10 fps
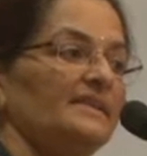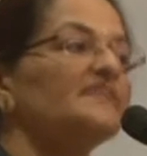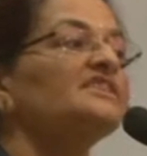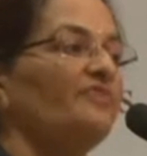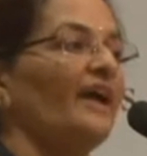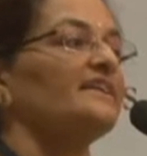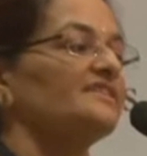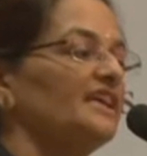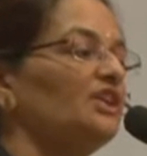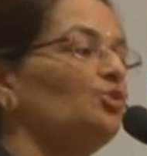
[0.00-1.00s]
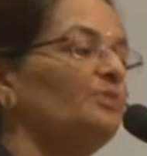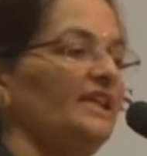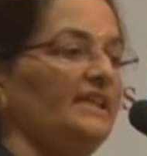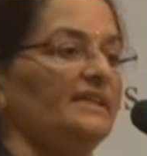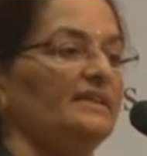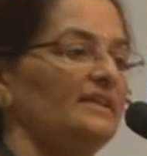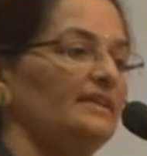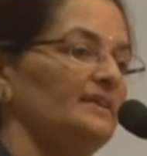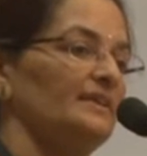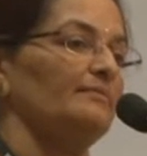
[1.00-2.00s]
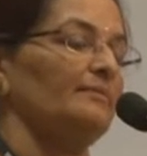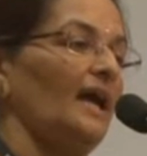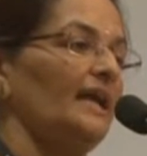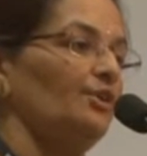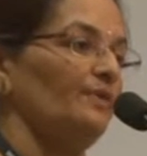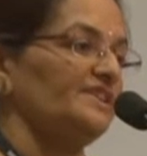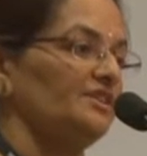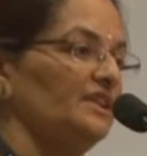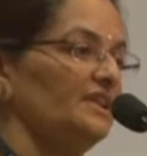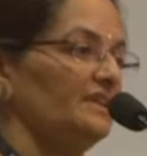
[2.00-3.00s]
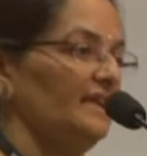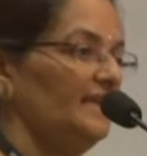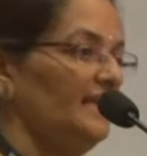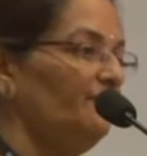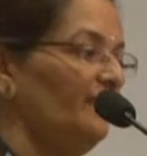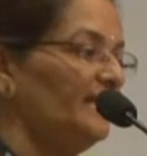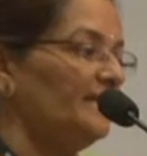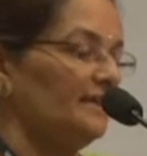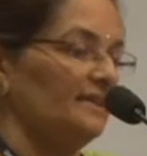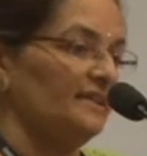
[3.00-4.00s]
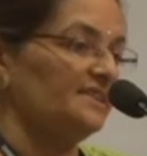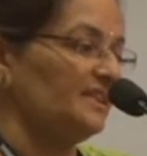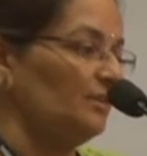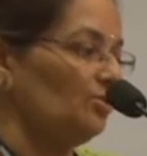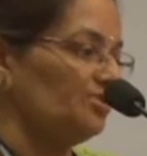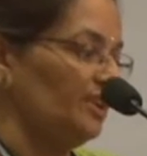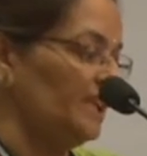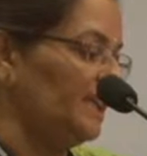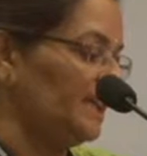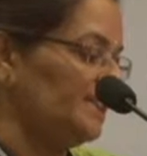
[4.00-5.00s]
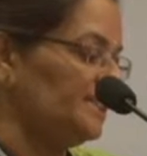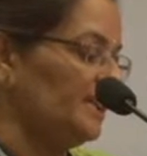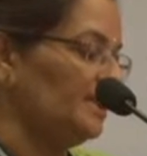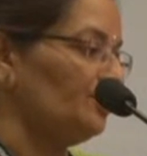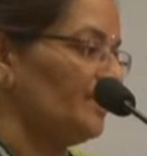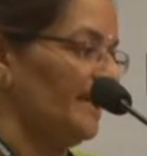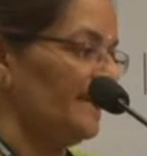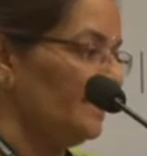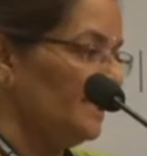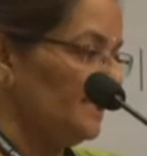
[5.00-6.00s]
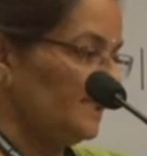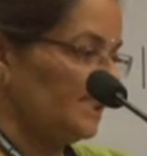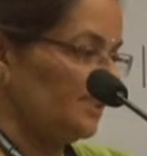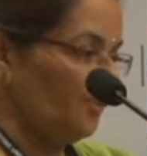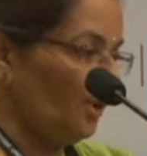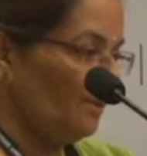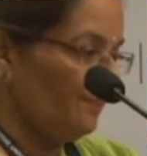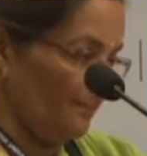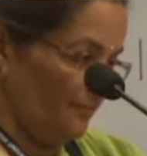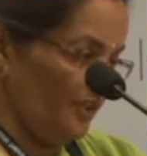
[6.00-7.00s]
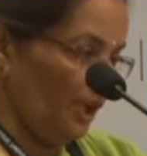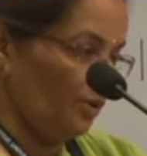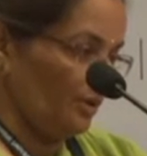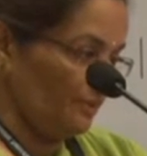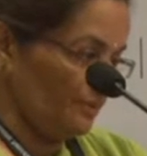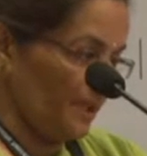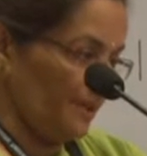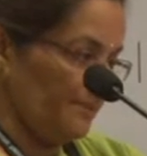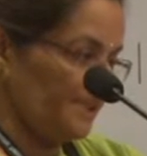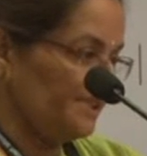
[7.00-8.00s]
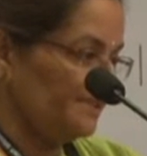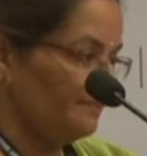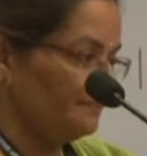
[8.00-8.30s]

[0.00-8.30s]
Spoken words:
risk factors accumulate, the cardiovascular event risk goes on increasing into red. This is for without diabetes.